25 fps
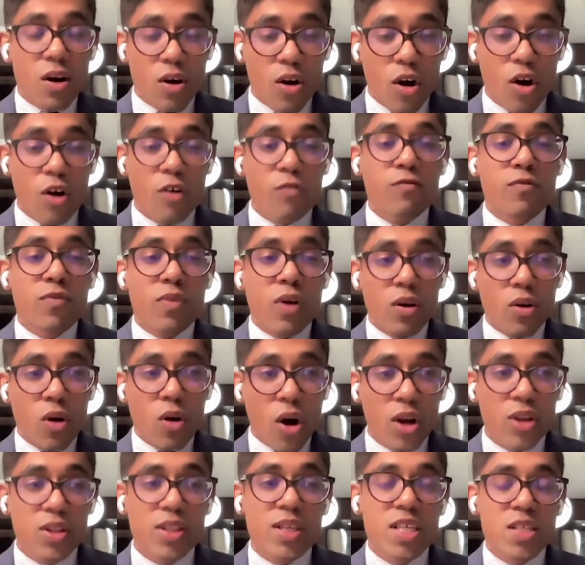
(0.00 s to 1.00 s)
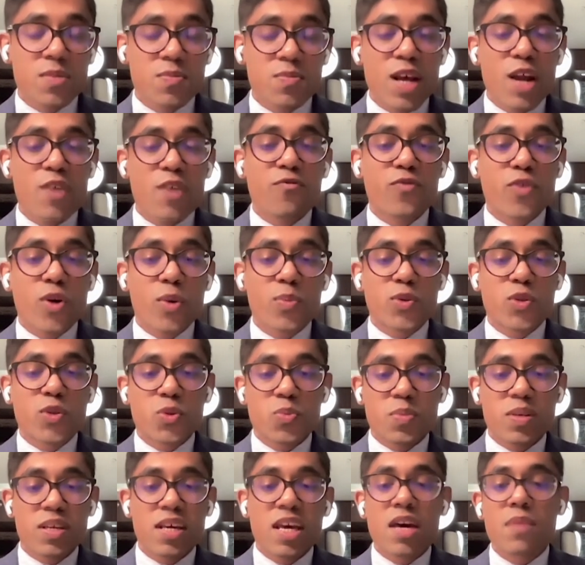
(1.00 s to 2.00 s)
of all of these platforms,
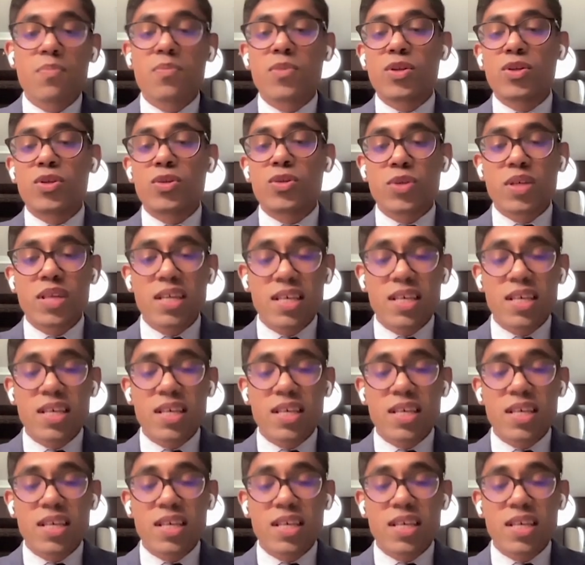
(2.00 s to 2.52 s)
you'd be able to